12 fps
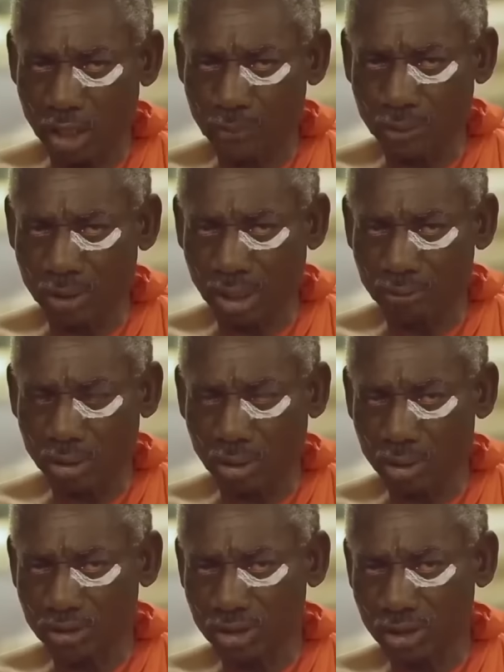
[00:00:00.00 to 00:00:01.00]
help you now
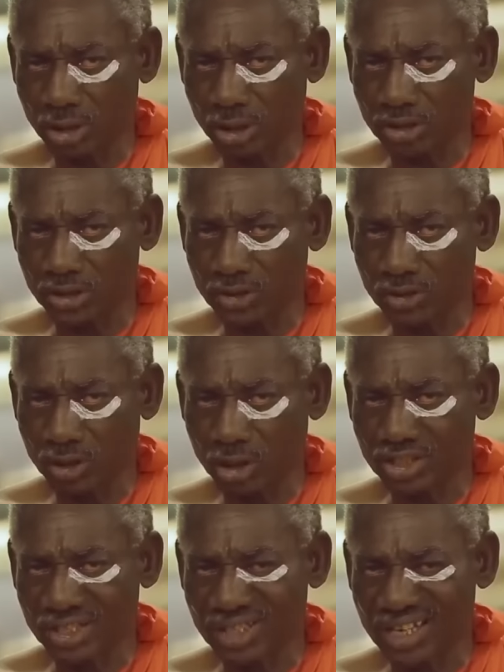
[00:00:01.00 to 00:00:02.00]
because it is
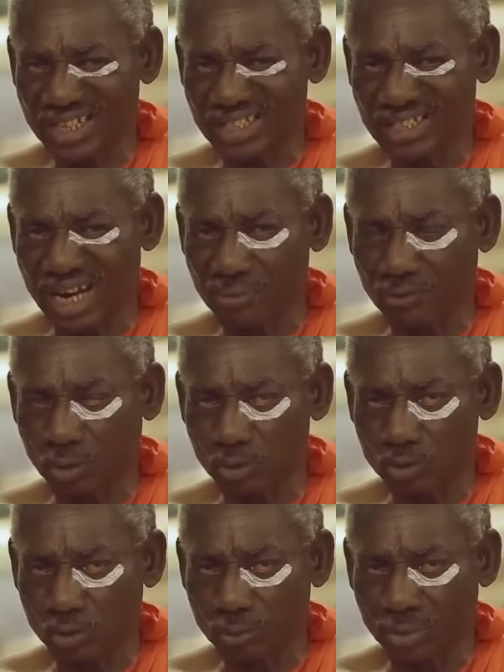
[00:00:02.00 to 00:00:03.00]
not yet time for you